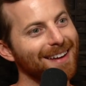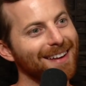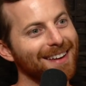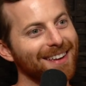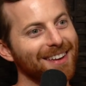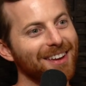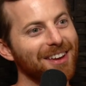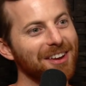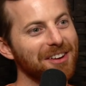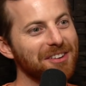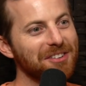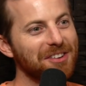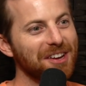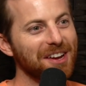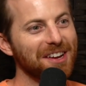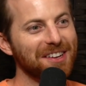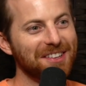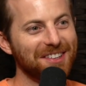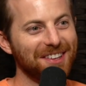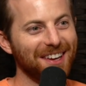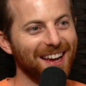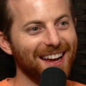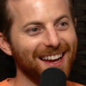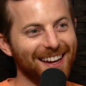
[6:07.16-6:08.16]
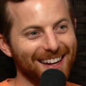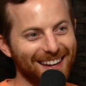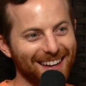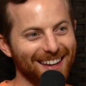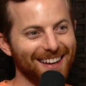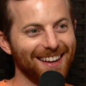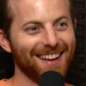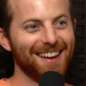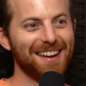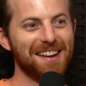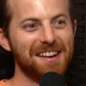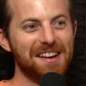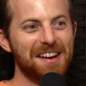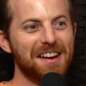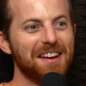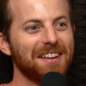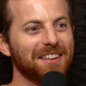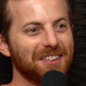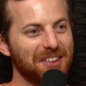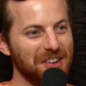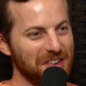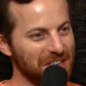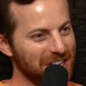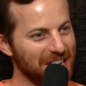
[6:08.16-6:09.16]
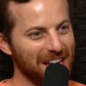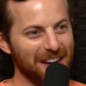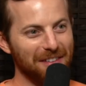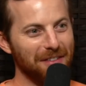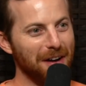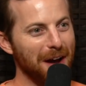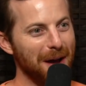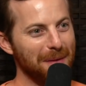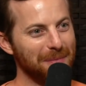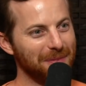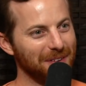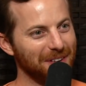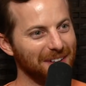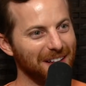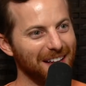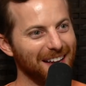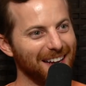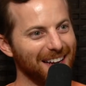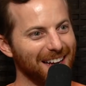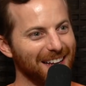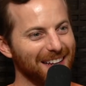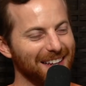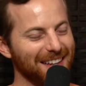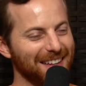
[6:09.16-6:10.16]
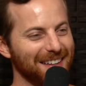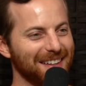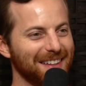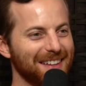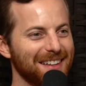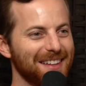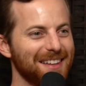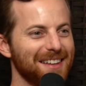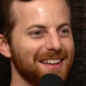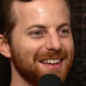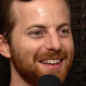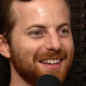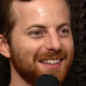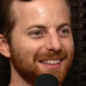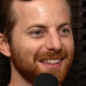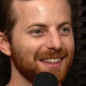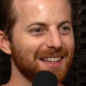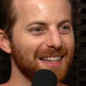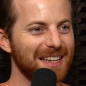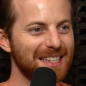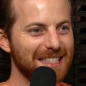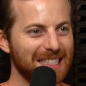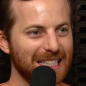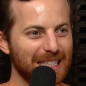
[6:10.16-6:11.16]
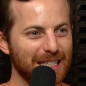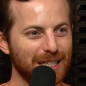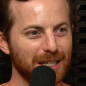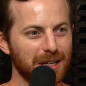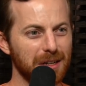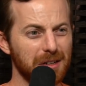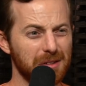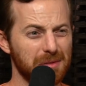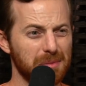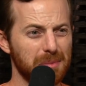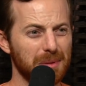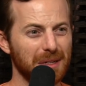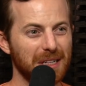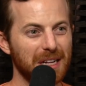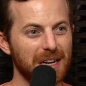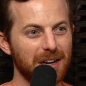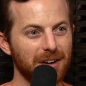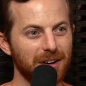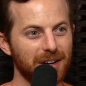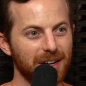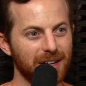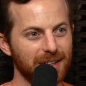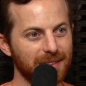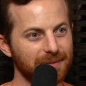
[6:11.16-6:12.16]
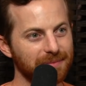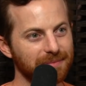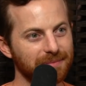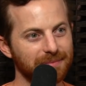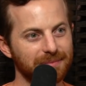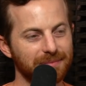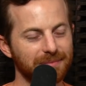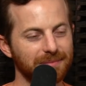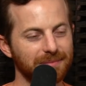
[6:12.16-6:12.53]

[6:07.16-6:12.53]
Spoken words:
You just give up. You're like a lazy disciplinarian.